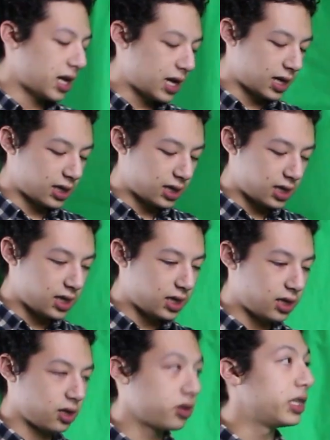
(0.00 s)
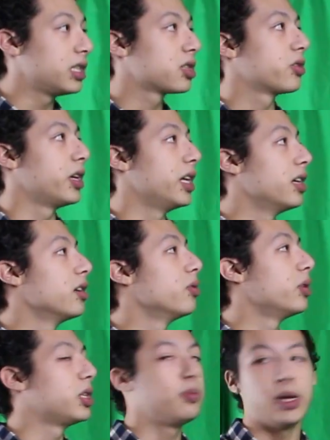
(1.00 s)
and the green screen,
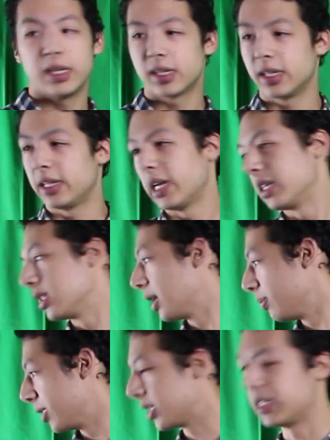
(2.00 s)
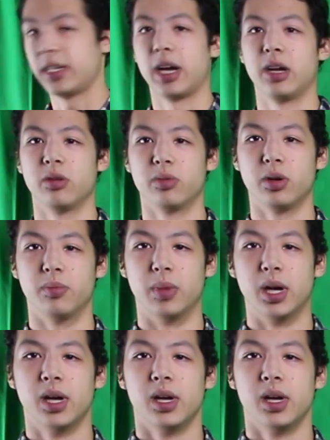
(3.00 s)
which basically takes out this entire room.